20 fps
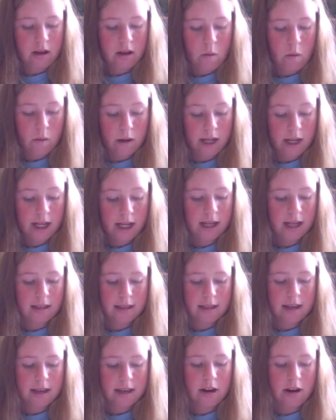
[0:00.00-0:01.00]
One night I
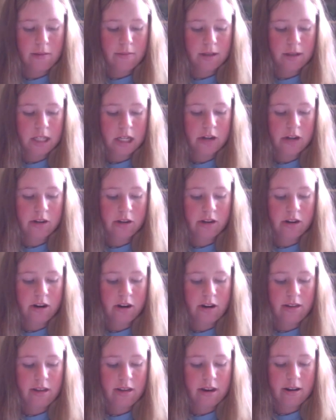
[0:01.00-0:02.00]
did hear a material
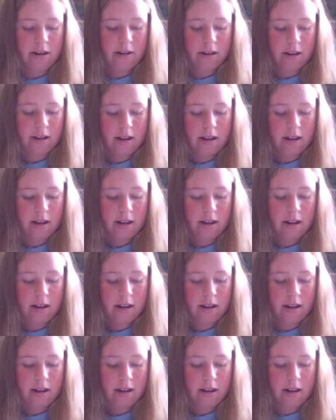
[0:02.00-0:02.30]
car there,